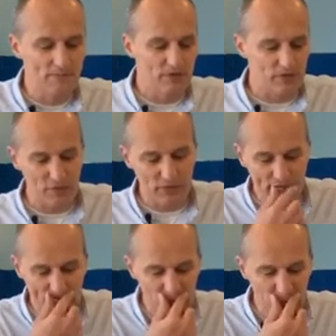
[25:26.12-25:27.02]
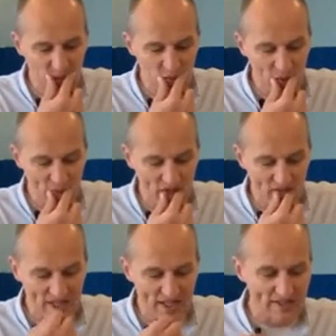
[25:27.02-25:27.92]
from the Hebrew
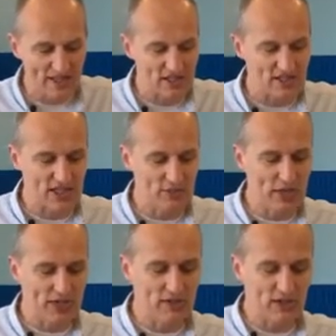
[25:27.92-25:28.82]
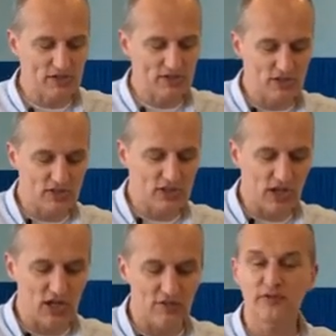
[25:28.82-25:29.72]
women, that she may nurse the
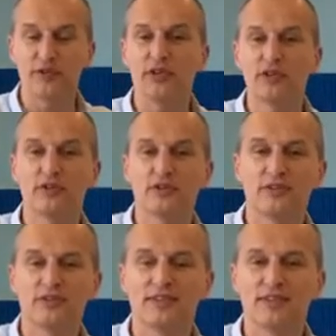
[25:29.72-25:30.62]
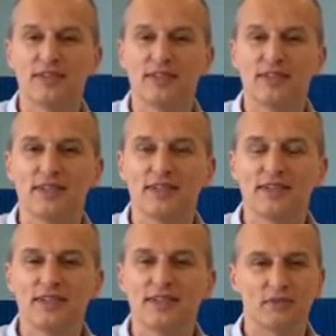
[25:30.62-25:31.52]
child for you?"
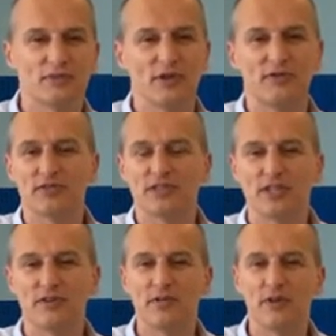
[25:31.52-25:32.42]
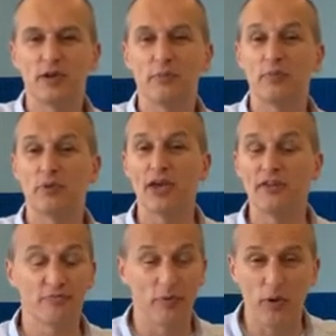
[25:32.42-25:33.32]
She was obviously a very
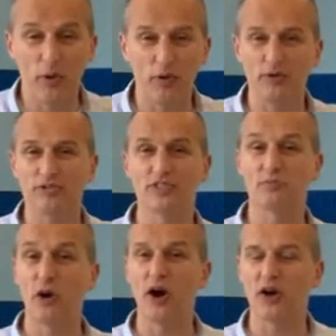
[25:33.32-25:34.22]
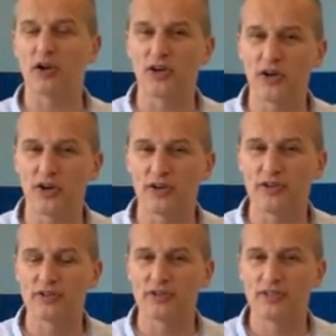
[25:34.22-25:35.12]
brave, bold, smart girl.